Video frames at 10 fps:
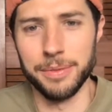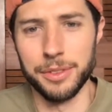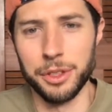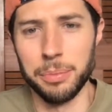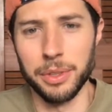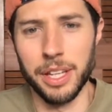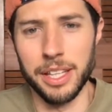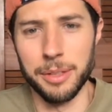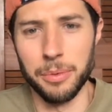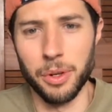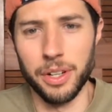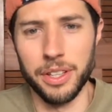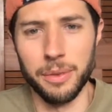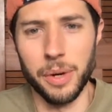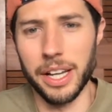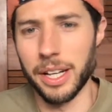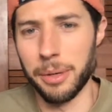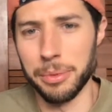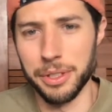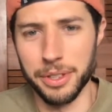super late in the morning and wake
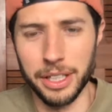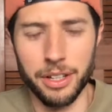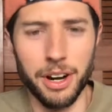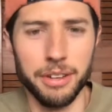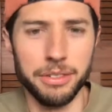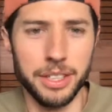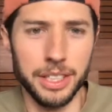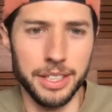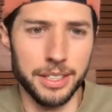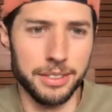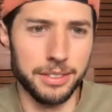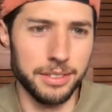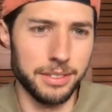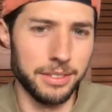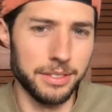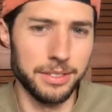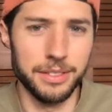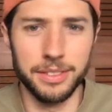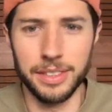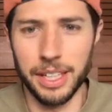up and drink coffee. And
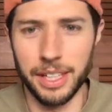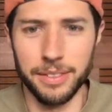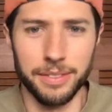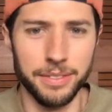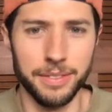kind of,